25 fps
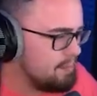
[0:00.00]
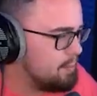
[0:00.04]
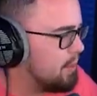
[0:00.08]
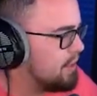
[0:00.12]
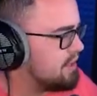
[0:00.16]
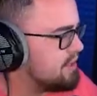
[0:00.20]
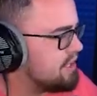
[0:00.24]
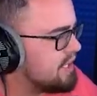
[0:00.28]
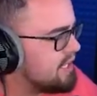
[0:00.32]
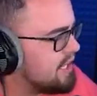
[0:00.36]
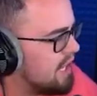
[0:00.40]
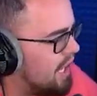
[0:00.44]

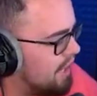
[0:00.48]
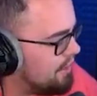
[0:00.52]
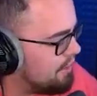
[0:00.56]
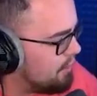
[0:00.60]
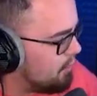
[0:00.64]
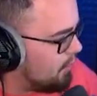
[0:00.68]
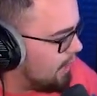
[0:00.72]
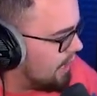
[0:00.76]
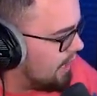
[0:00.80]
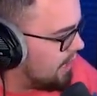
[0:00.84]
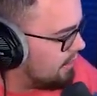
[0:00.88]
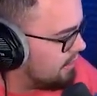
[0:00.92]
Put the gun
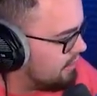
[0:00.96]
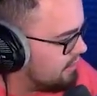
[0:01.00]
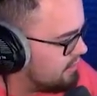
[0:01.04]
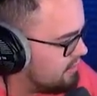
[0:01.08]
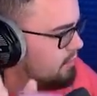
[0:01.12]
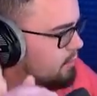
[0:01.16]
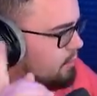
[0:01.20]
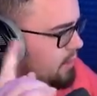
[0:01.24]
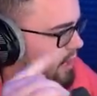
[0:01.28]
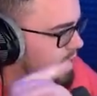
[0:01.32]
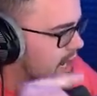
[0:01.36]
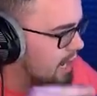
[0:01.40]
away.
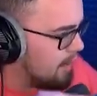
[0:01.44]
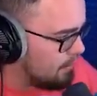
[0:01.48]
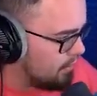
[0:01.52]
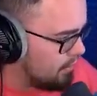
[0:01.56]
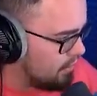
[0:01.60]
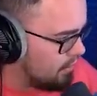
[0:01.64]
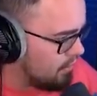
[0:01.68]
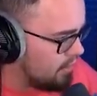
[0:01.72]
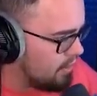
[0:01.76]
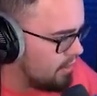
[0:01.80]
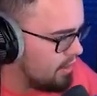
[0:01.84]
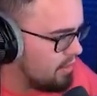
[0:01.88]
Okay. We got
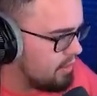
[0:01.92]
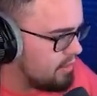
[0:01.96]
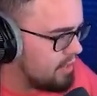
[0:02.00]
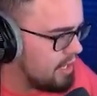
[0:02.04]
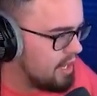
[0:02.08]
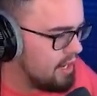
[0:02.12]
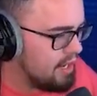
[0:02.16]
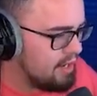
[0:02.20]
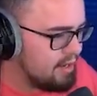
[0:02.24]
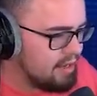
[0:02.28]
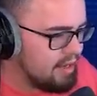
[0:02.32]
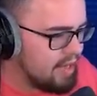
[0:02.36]
more.
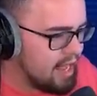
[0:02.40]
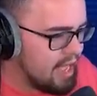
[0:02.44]
Okay.